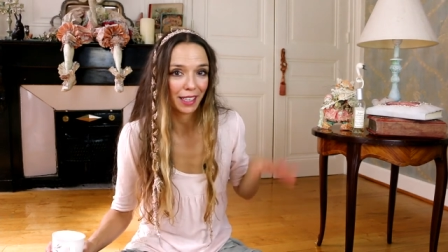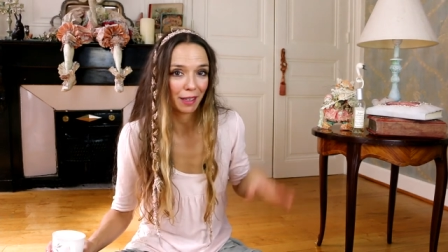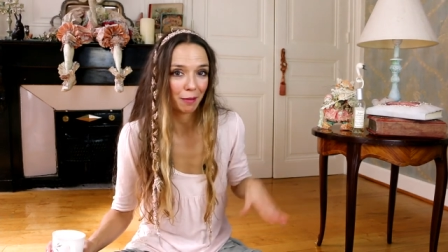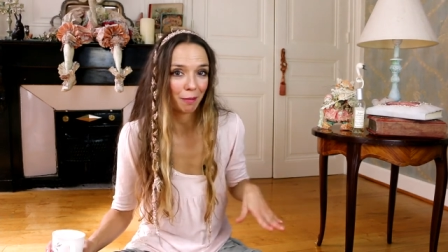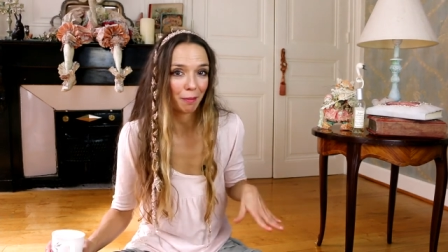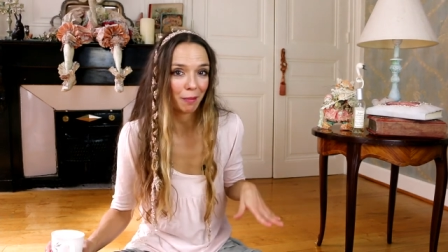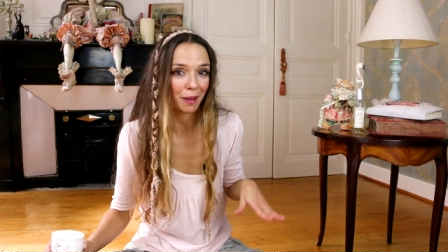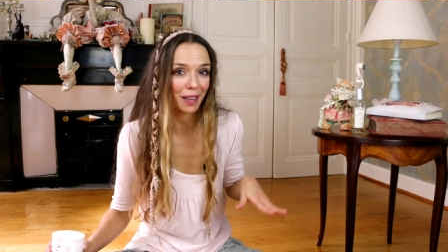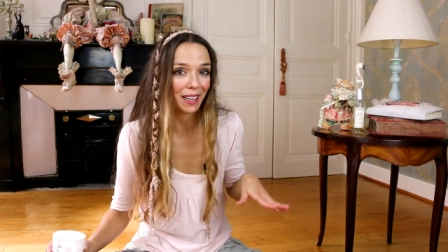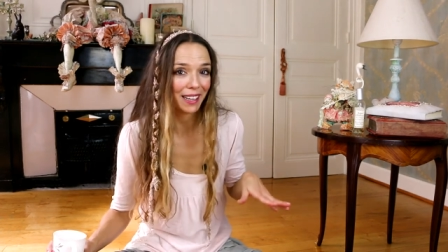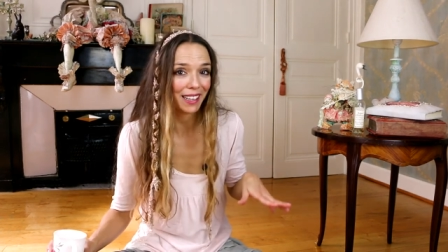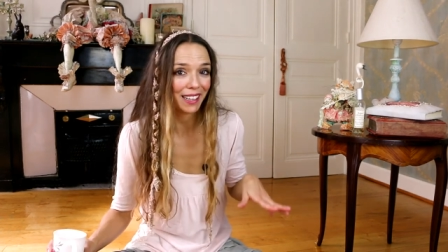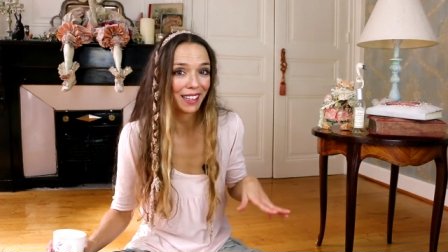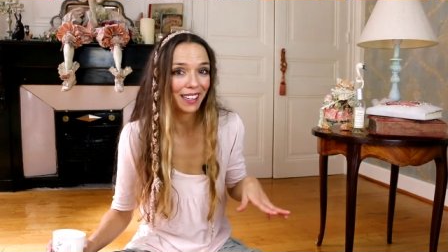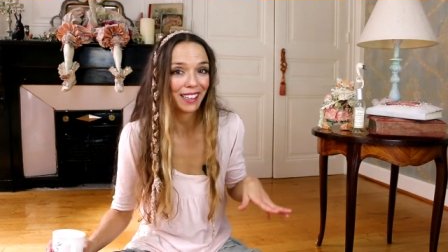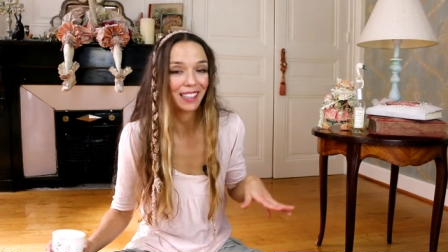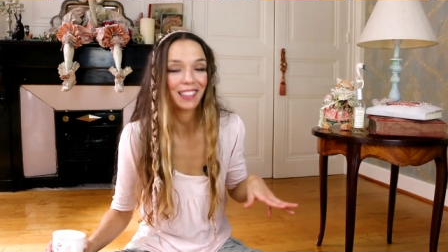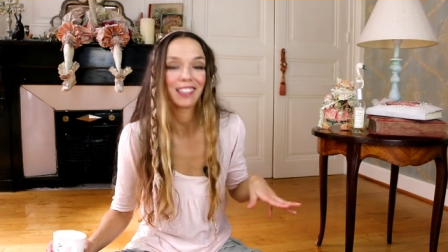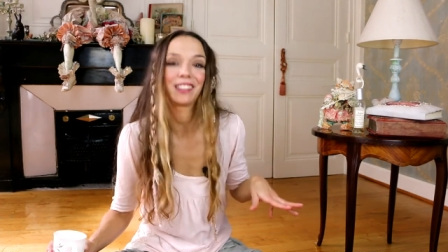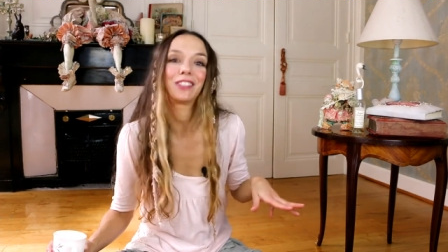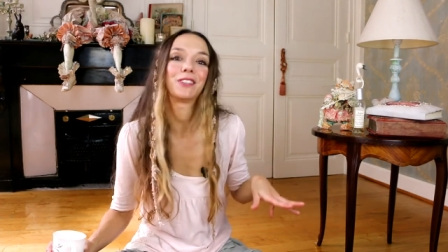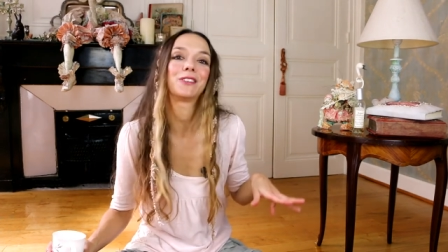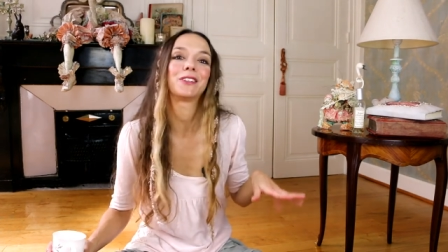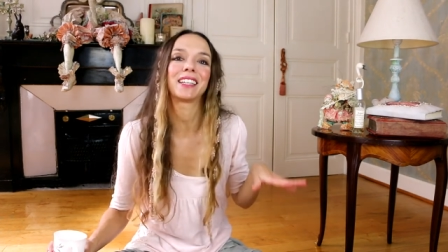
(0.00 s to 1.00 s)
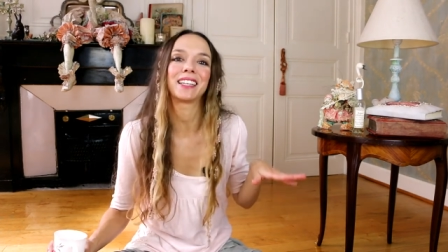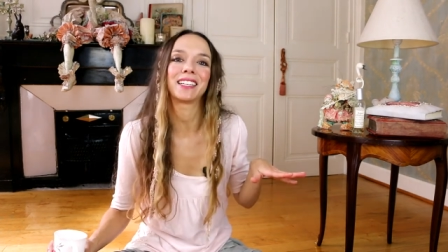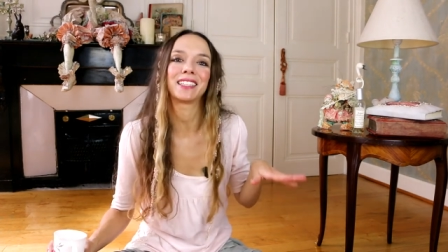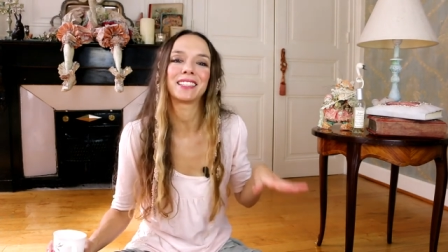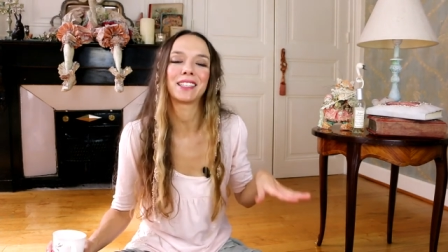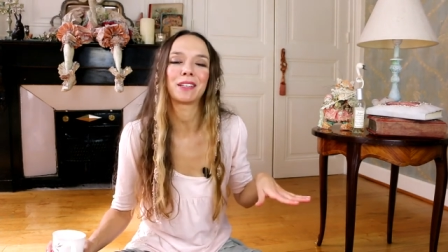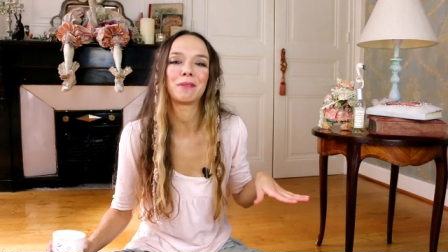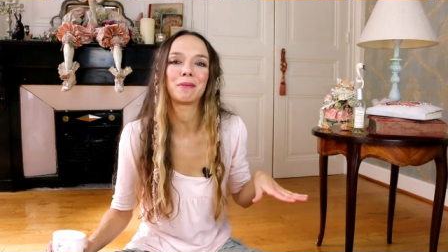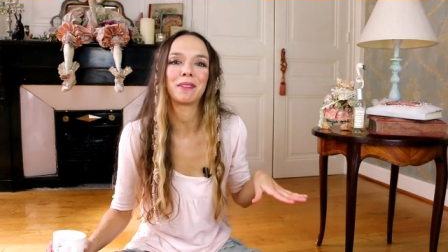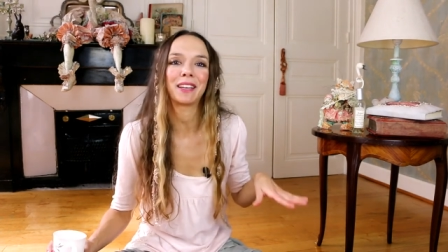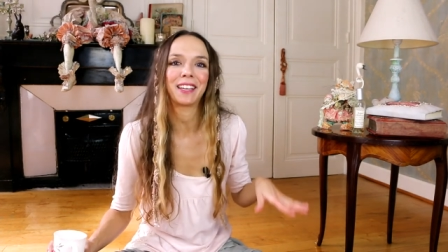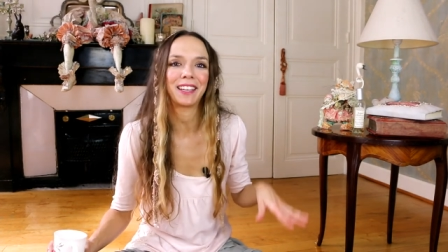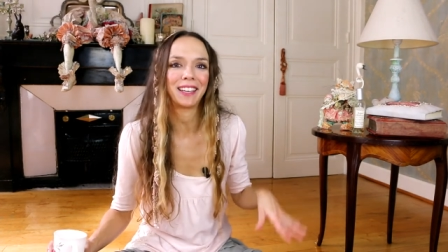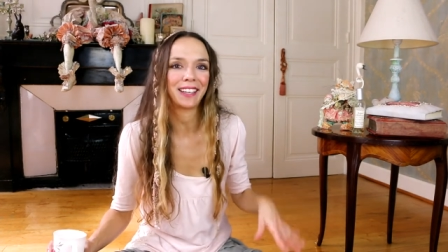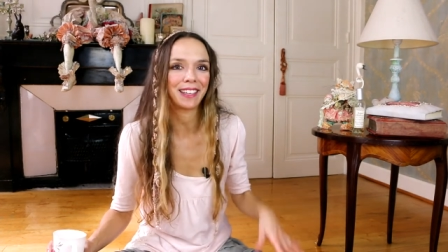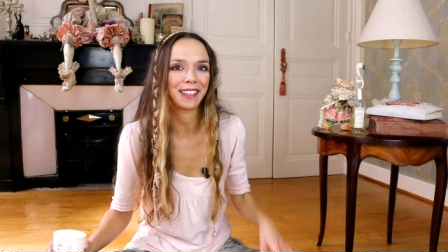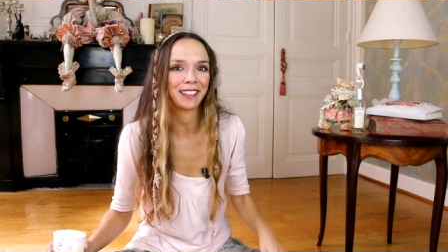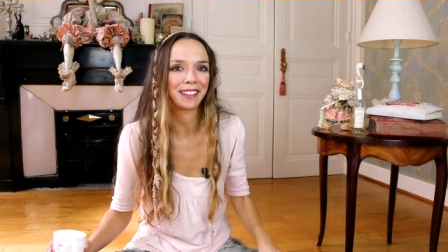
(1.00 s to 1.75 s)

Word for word: in my new kingdom here,